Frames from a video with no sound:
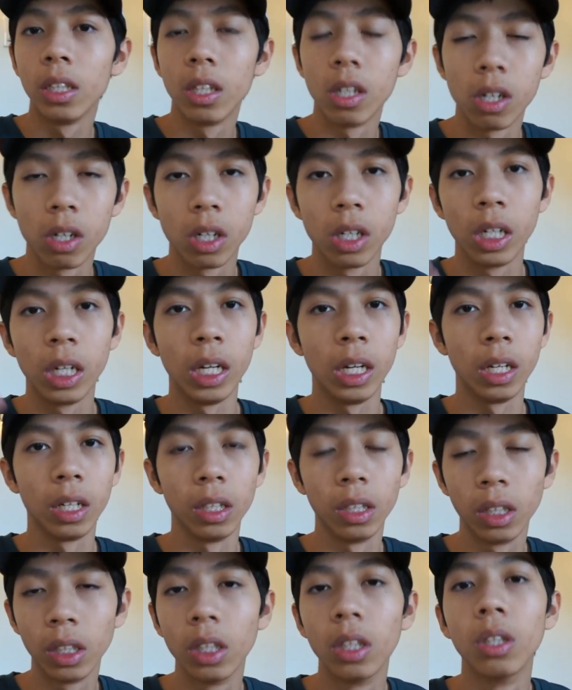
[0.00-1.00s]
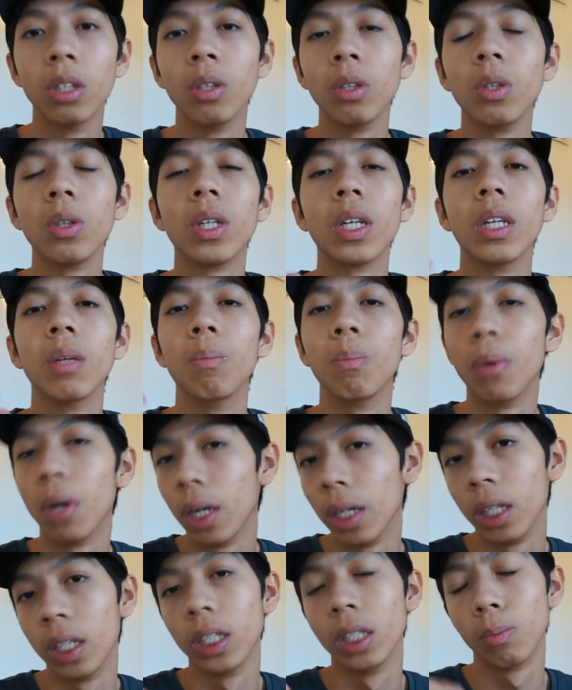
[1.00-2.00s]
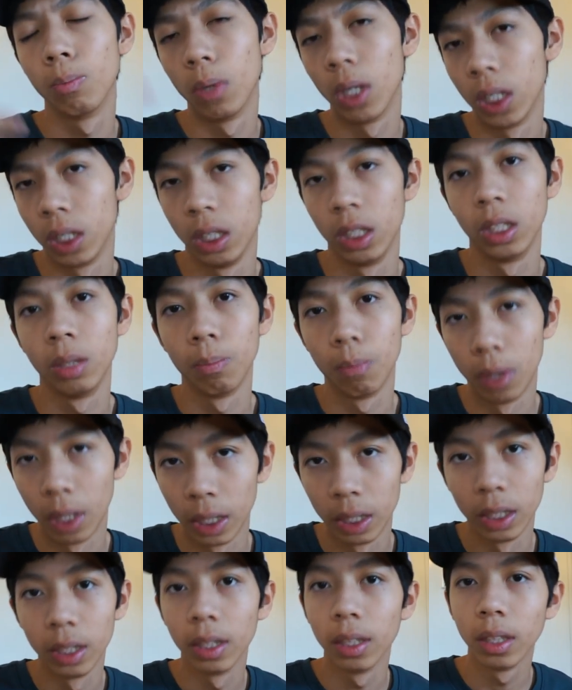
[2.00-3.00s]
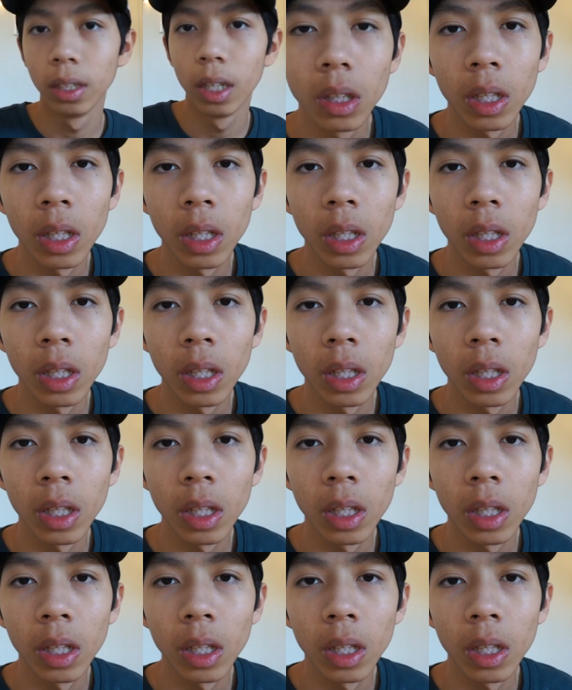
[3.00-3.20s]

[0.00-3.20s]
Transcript: talk again so you can practice, practice, practice.